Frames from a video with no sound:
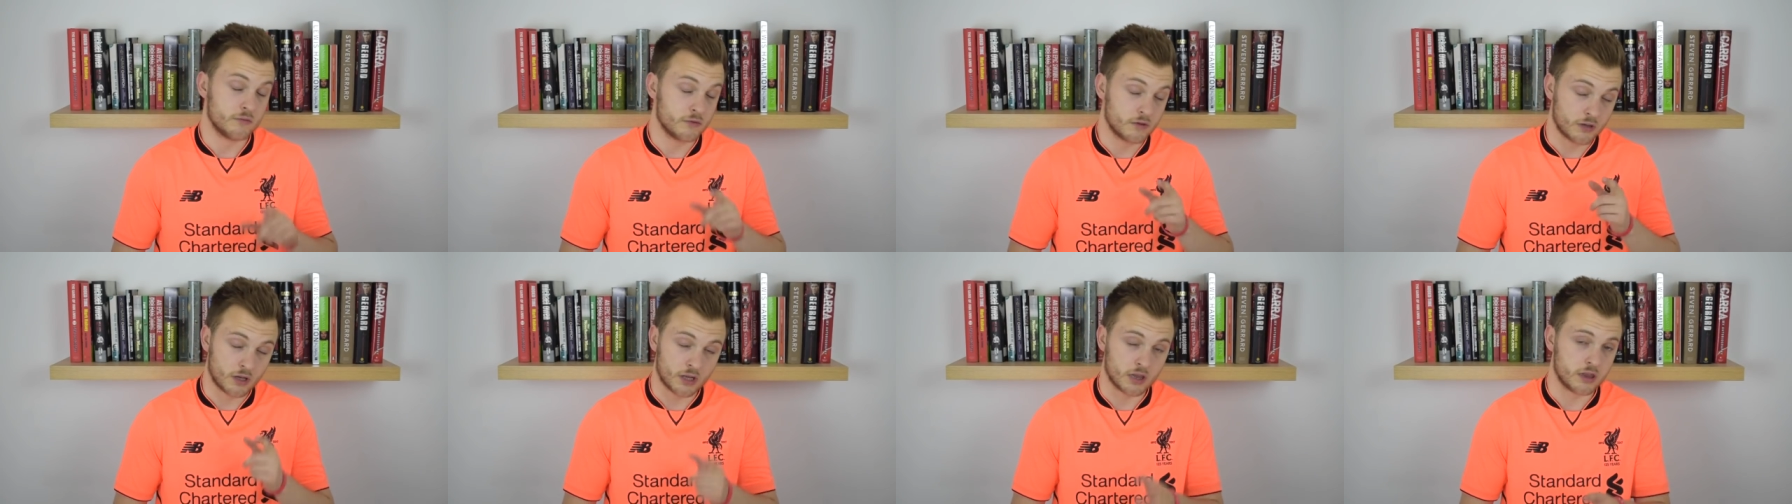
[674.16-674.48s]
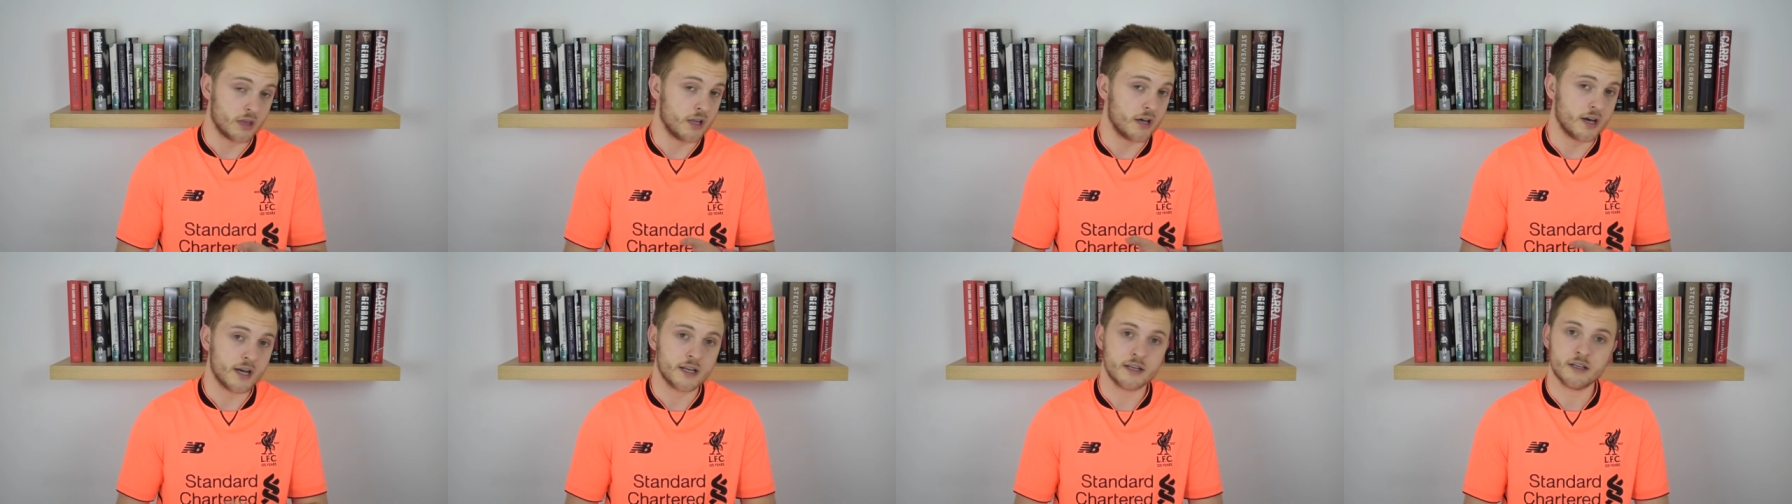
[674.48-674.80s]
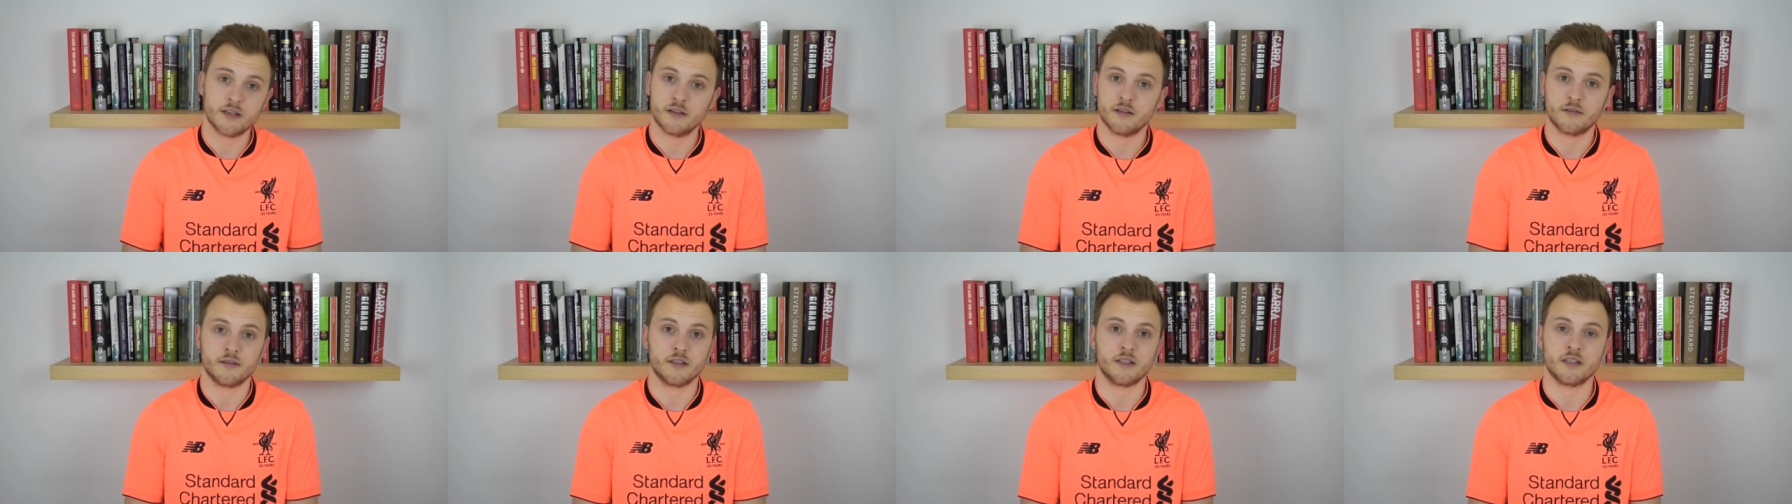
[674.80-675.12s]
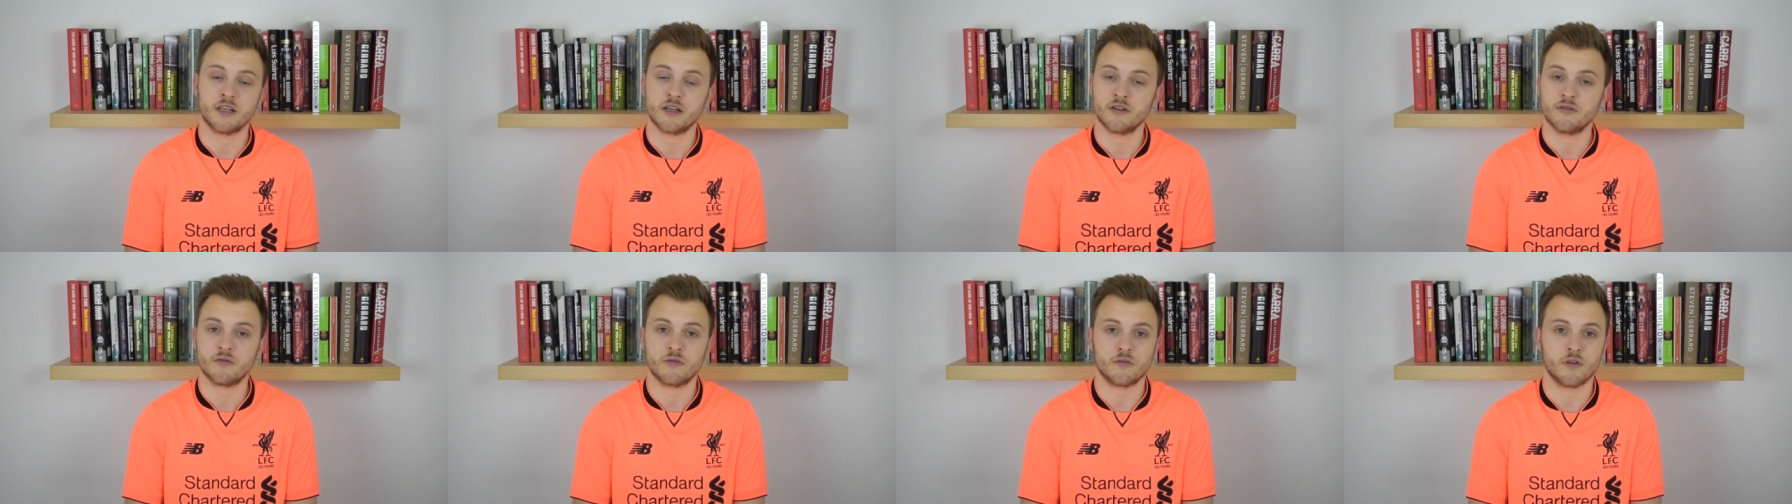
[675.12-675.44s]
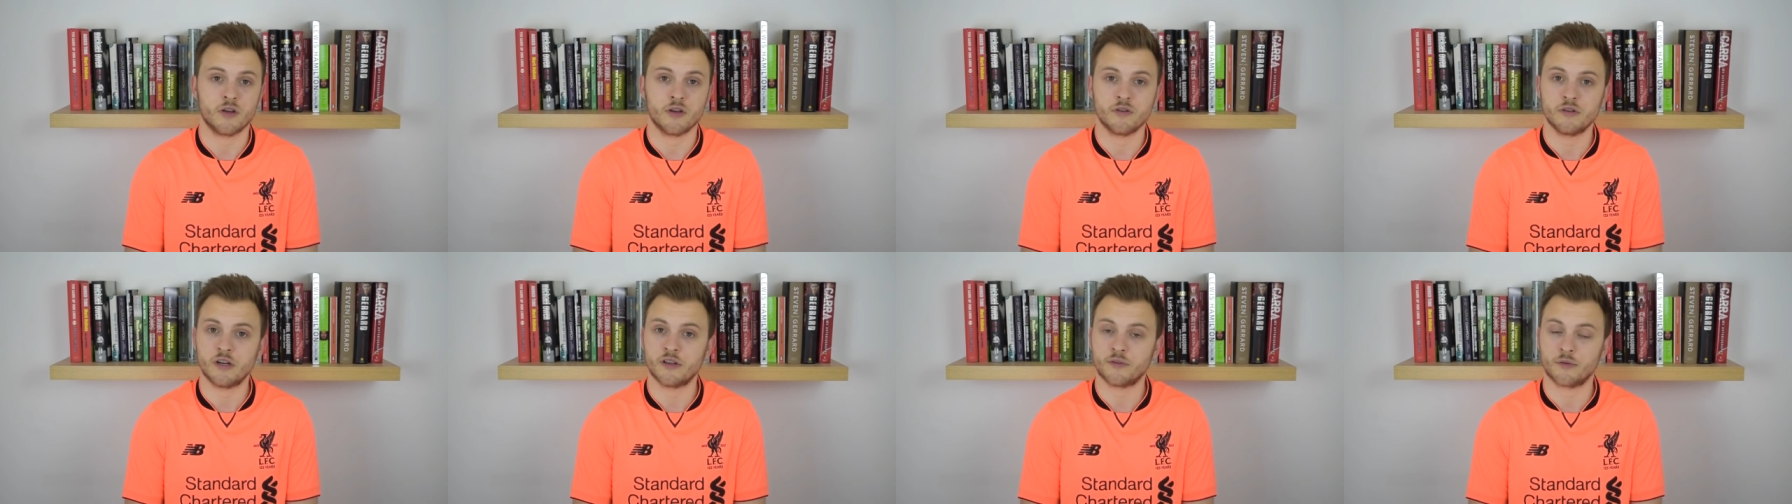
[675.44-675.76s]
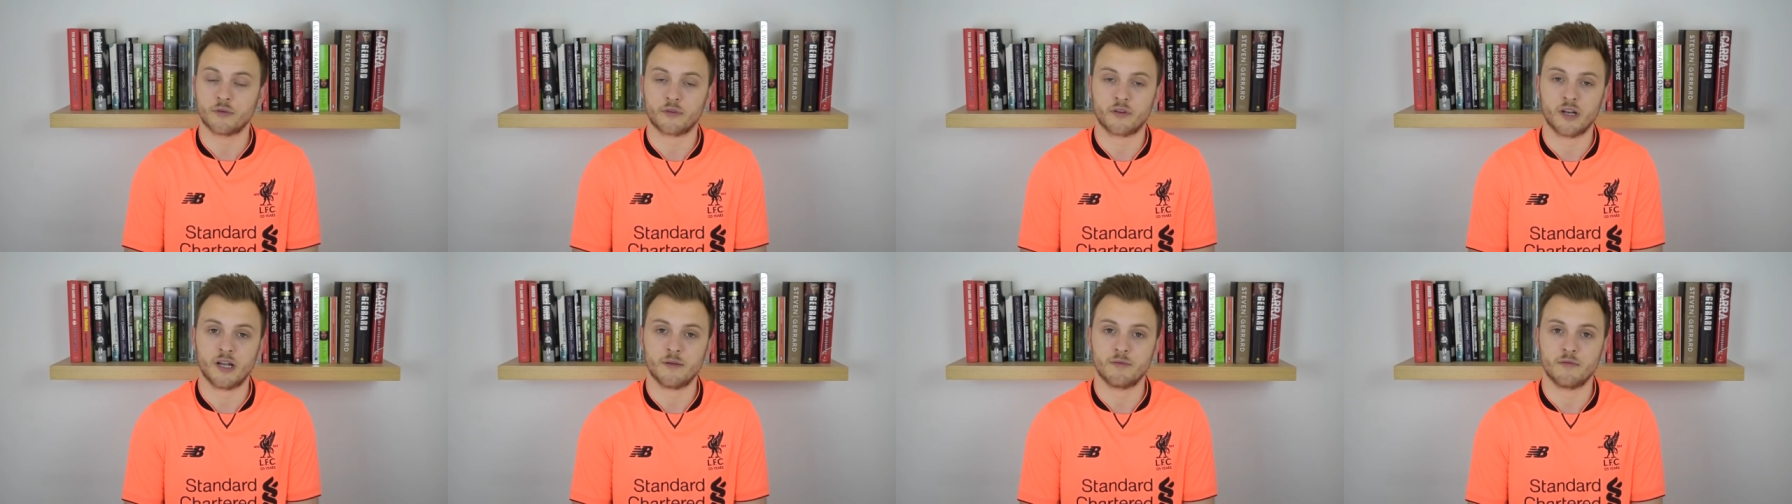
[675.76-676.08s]
Klein, you know, who knows
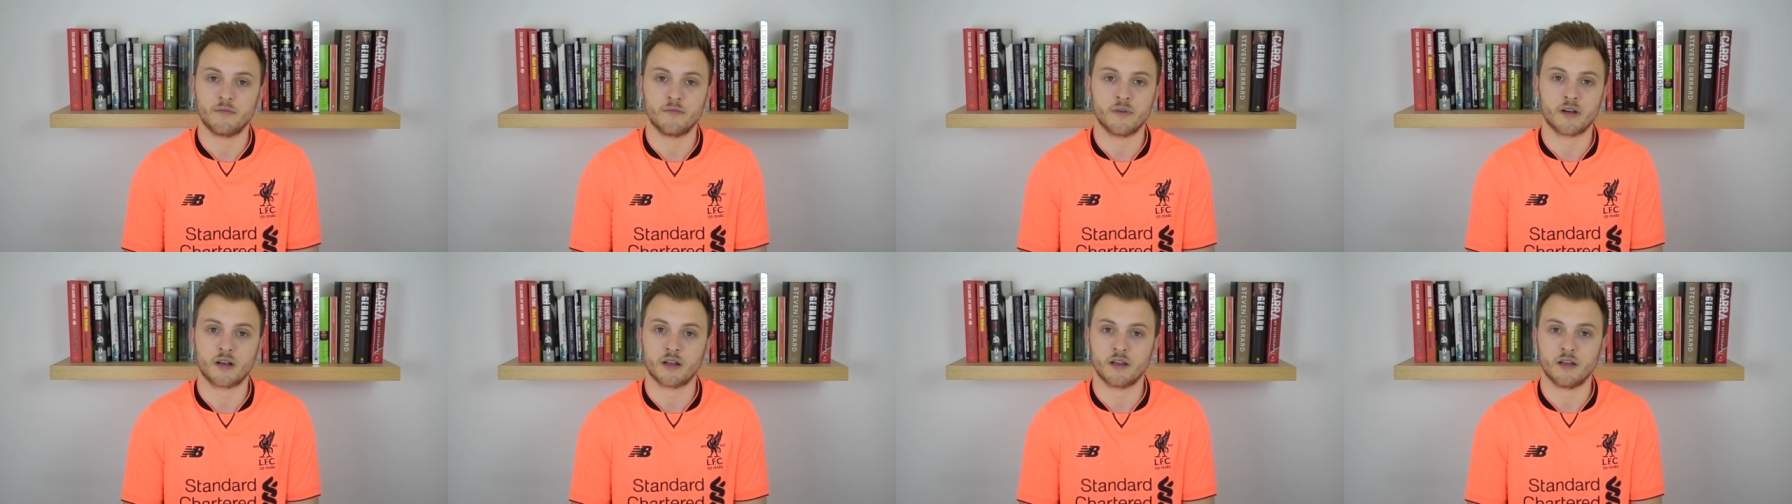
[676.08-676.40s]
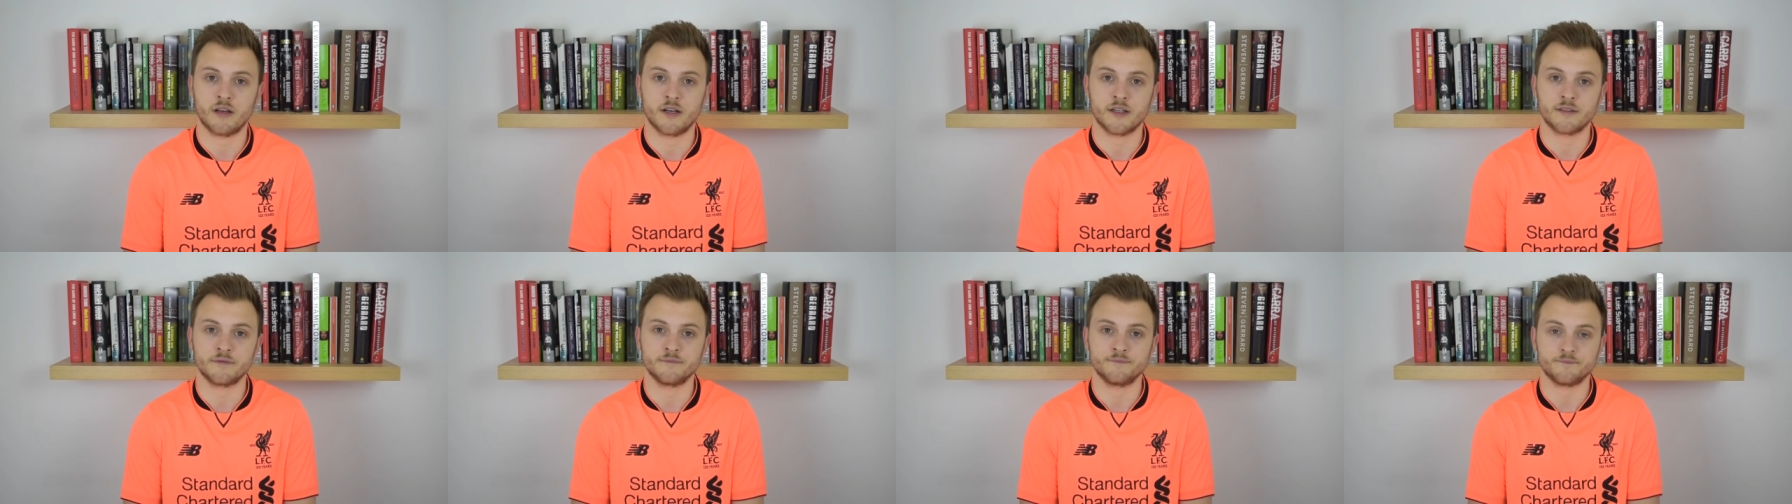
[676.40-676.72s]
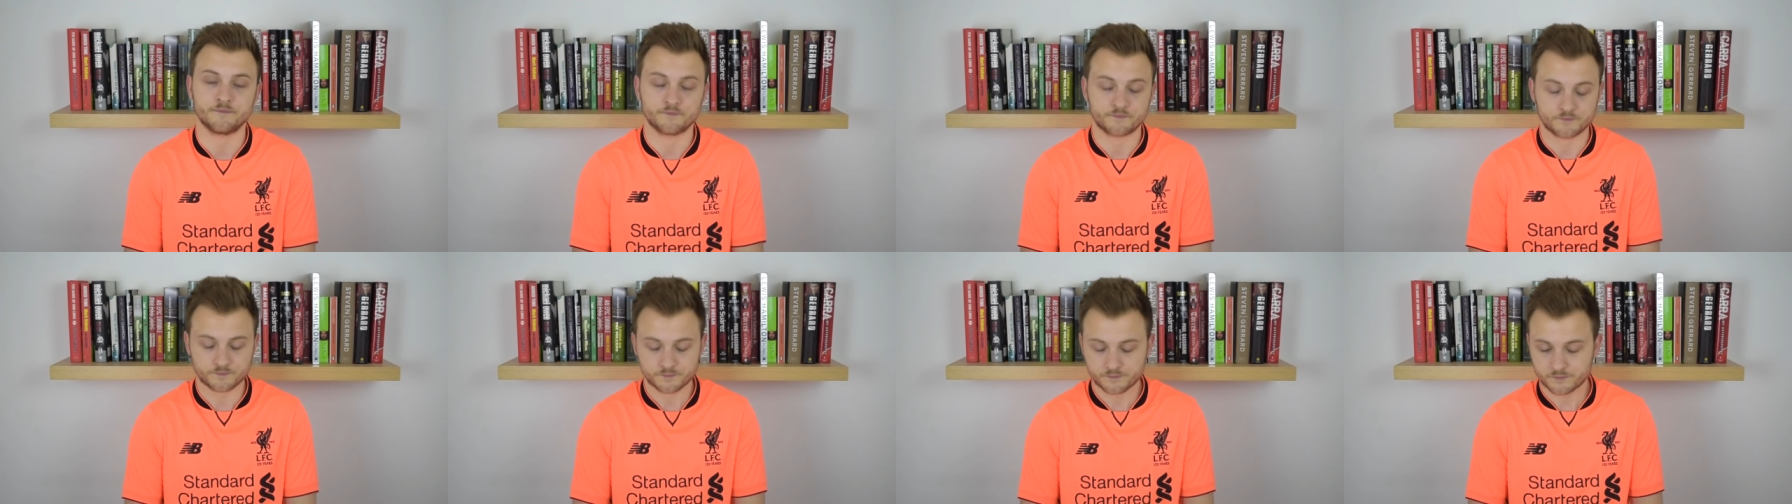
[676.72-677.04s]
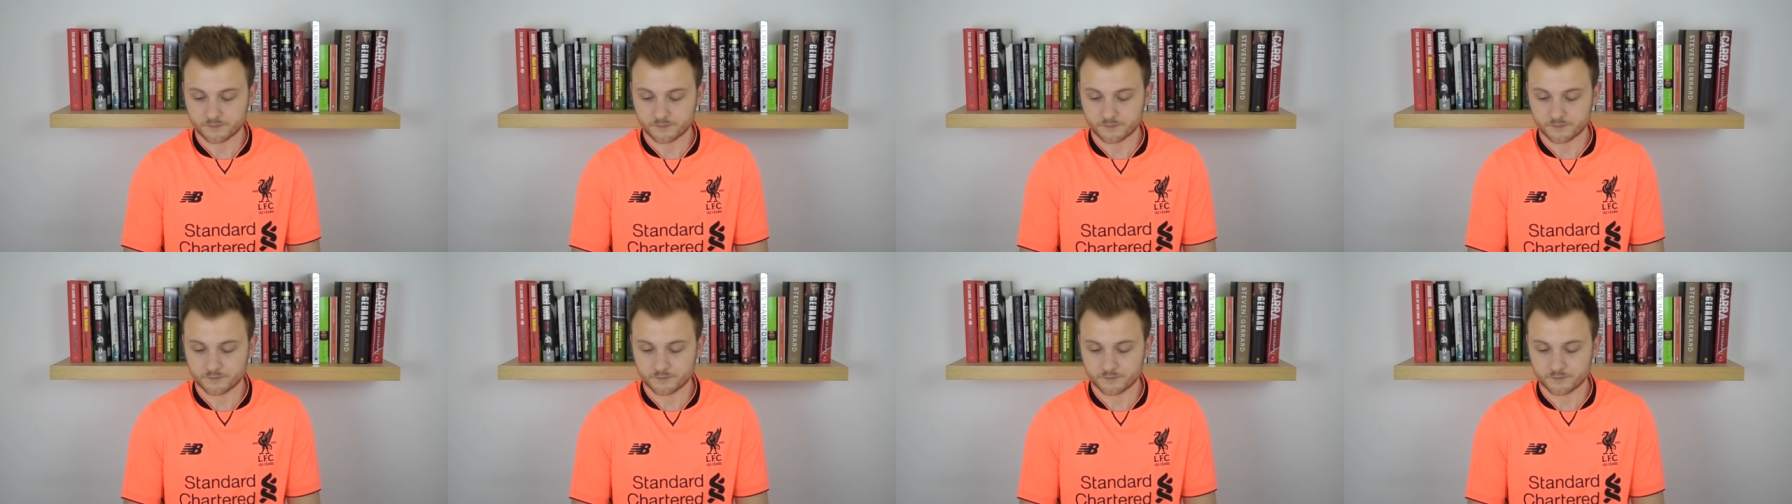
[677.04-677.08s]
what's going to happen with Klein.